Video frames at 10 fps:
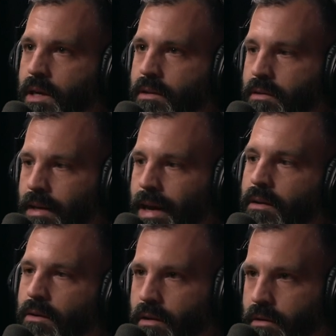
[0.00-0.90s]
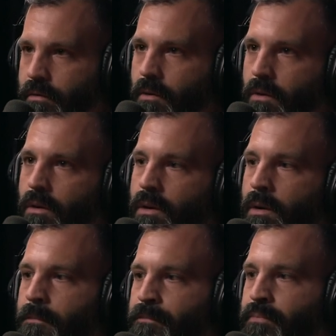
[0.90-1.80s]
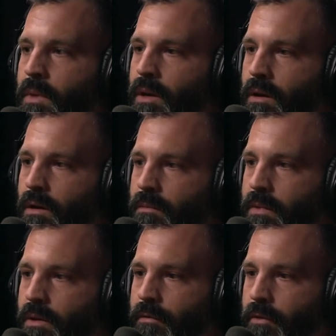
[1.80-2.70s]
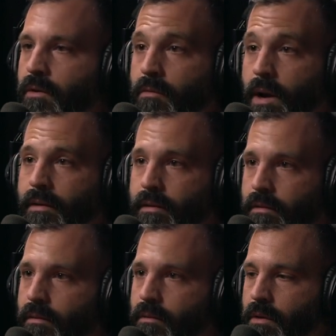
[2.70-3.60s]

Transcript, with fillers: that's standard is for um, you know, for you to rent, mm-hmm.